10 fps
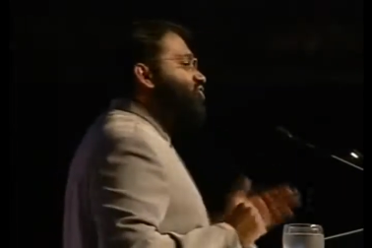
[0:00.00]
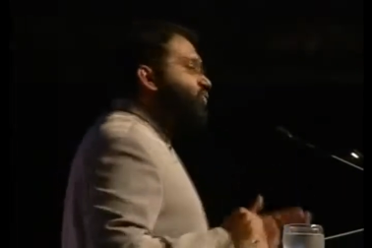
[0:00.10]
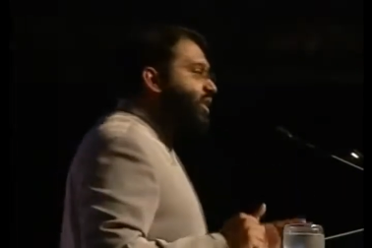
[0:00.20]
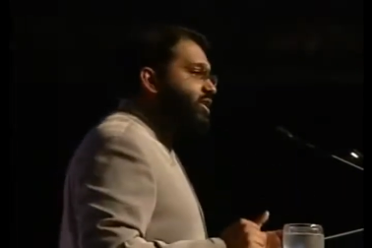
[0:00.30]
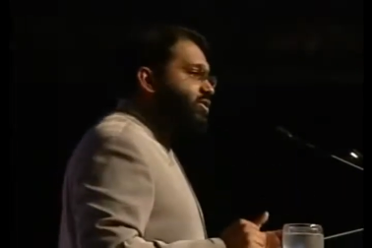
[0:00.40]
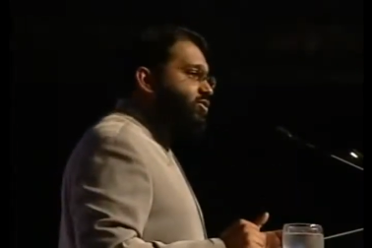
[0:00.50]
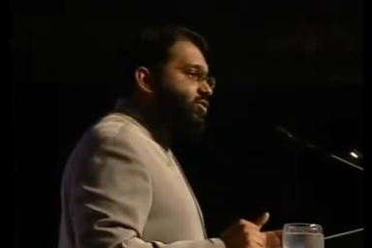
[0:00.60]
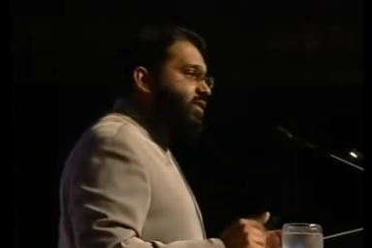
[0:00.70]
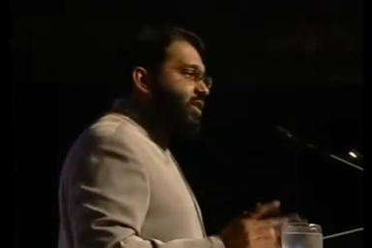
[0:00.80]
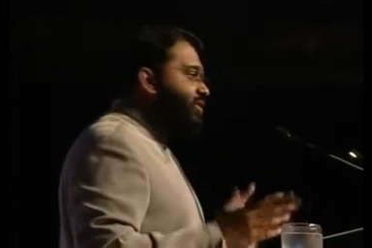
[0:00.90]

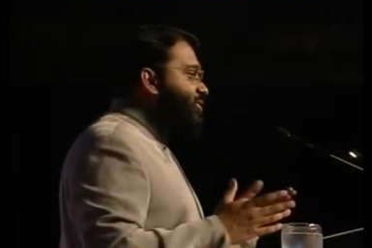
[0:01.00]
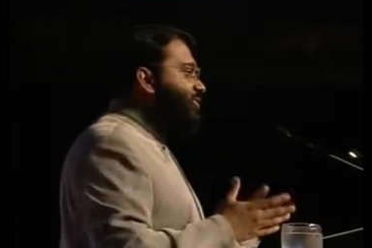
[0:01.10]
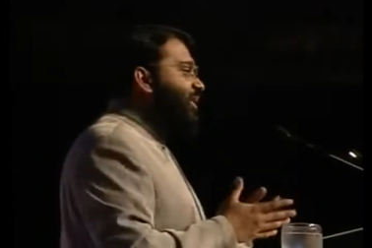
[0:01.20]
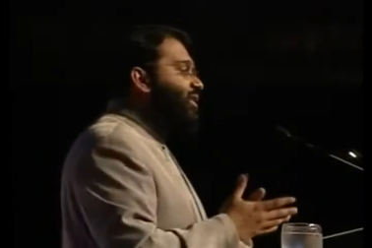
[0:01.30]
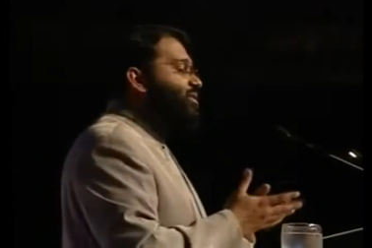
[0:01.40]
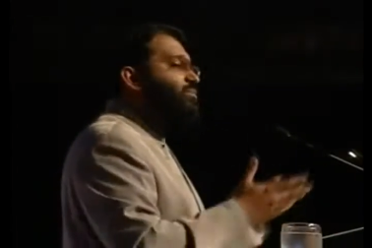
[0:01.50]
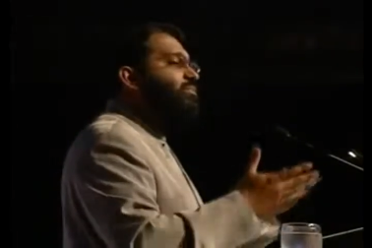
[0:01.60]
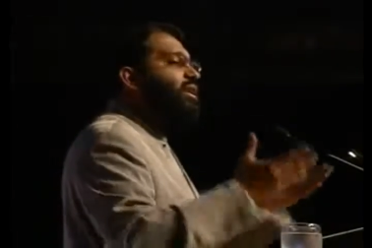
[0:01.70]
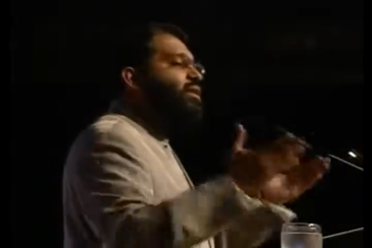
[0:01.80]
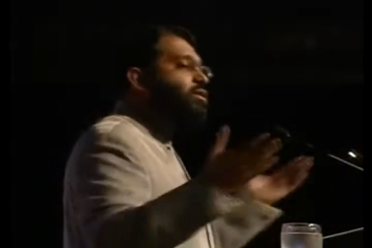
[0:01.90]
strange to find
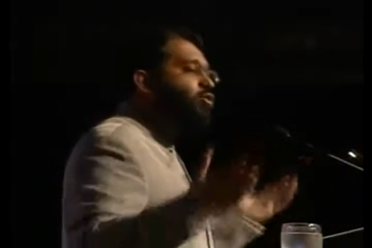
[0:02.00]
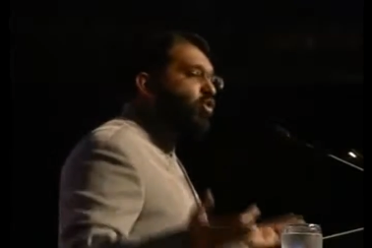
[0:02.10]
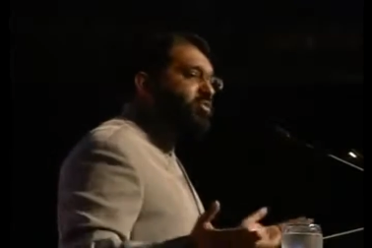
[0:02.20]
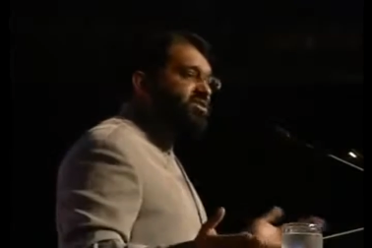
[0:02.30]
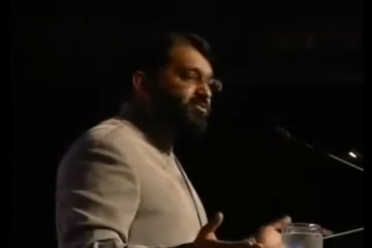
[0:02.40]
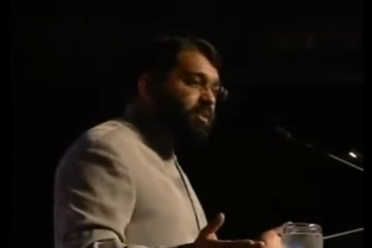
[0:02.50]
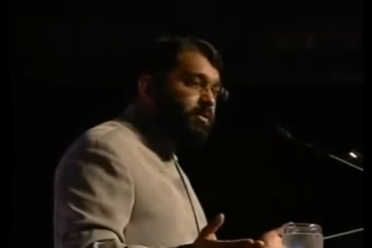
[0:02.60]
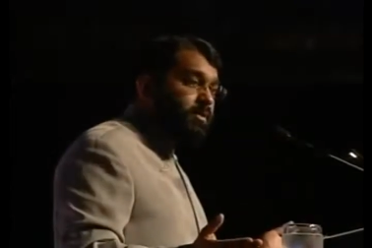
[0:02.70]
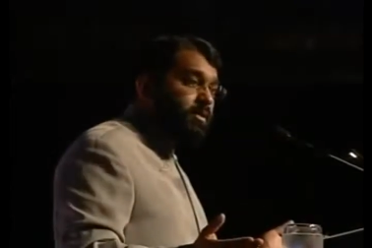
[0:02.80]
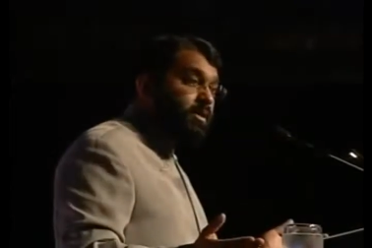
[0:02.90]
many groups of
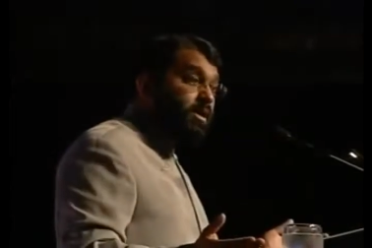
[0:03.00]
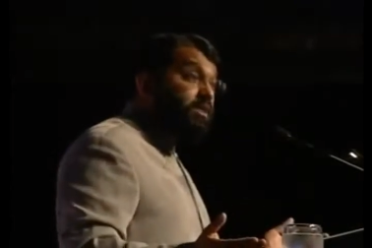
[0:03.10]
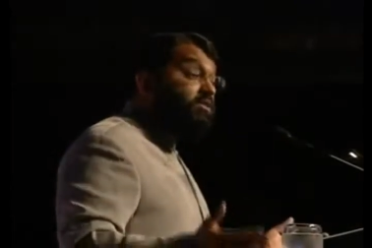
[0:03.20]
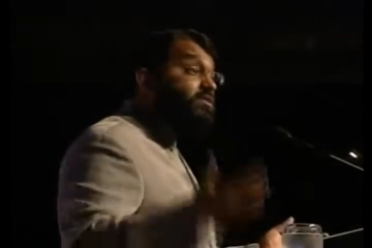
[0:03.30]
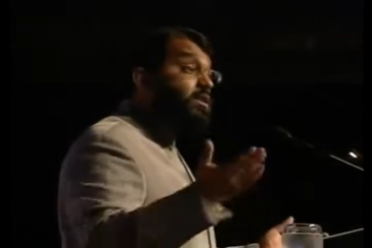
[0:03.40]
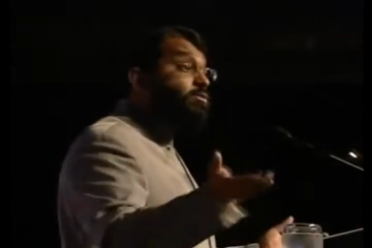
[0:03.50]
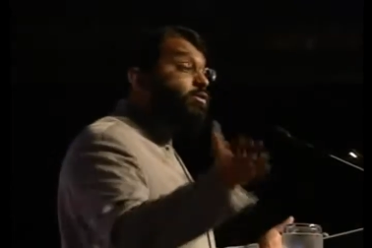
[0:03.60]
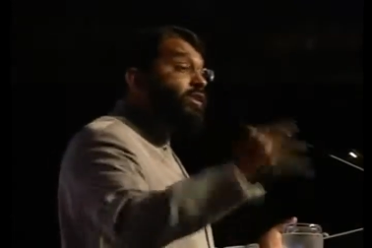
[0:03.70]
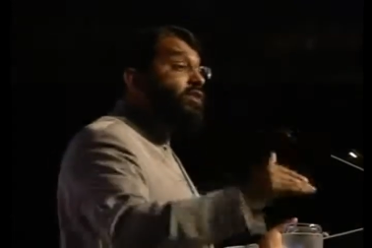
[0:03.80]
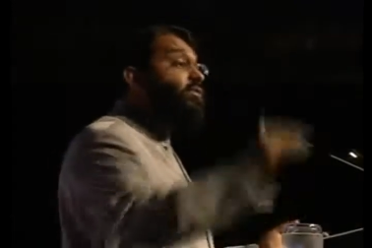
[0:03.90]
people, some
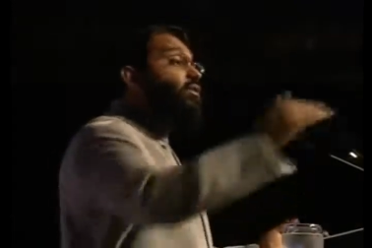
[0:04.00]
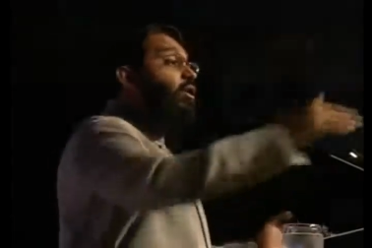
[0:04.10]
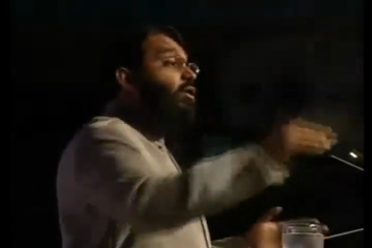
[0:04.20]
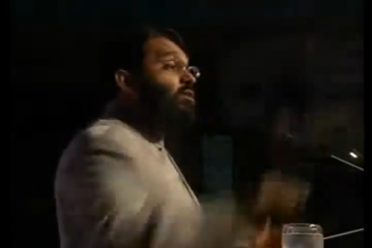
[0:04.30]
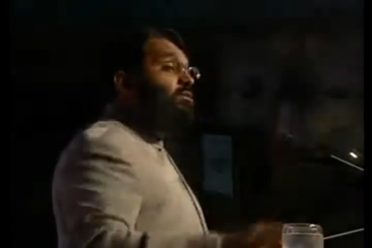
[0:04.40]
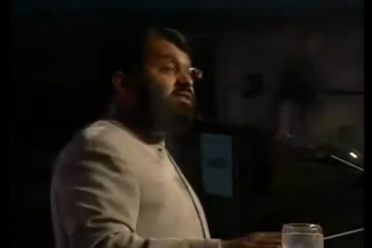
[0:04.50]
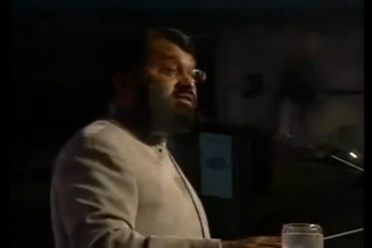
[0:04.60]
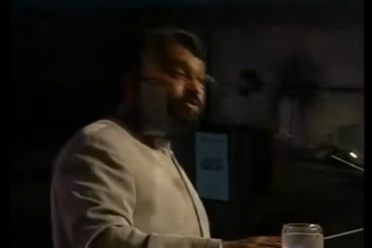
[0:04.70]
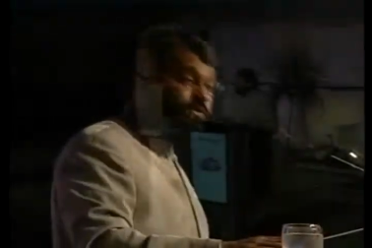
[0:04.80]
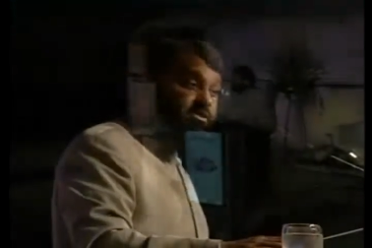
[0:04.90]
who even call
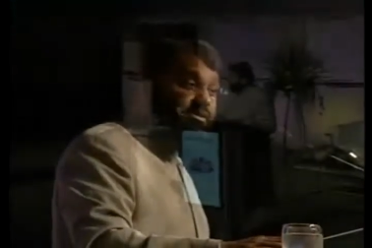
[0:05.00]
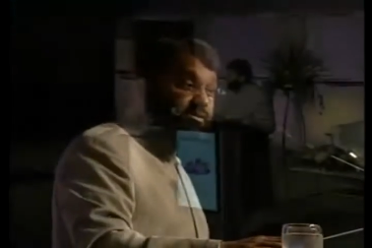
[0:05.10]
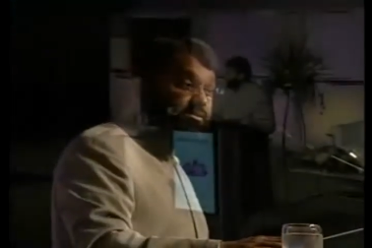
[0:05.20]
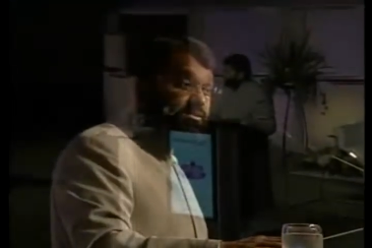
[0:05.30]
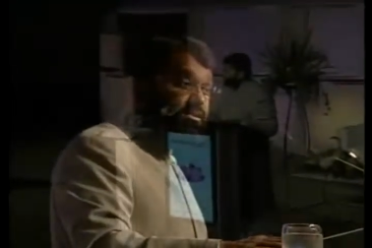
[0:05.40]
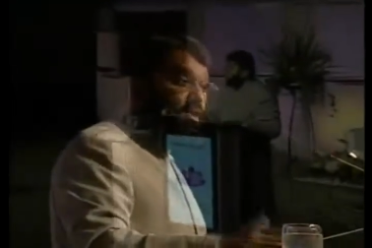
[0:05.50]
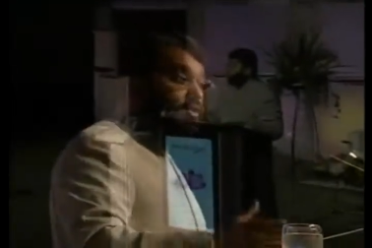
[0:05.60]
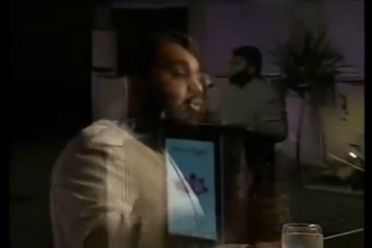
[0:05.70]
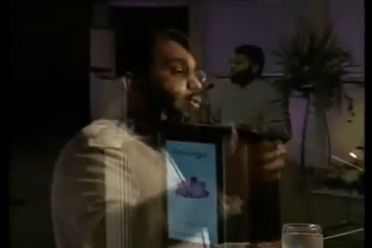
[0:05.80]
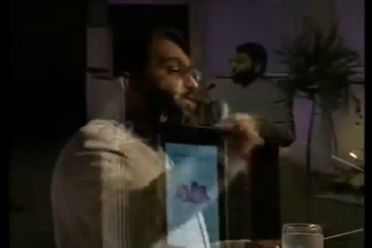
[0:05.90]
themselves Muslims,
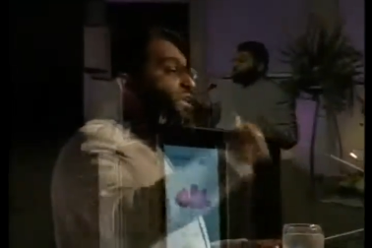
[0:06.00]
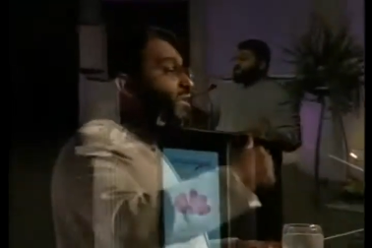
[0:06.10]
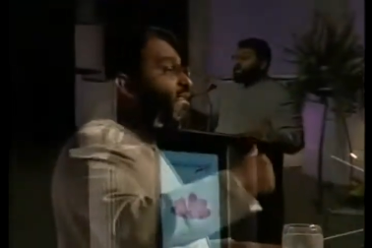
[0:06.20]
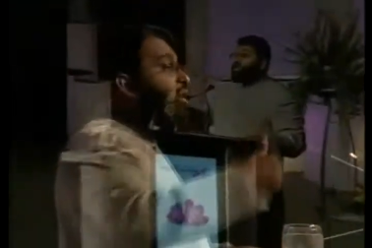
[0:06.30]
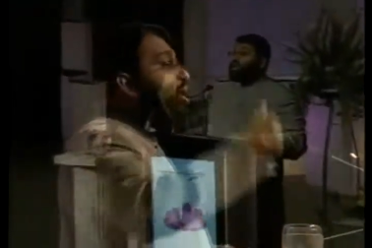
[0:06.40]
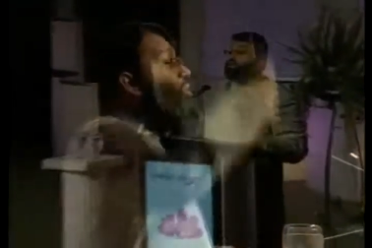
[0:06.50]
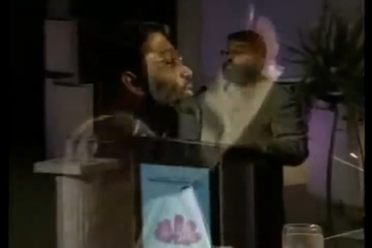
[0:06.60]
who think that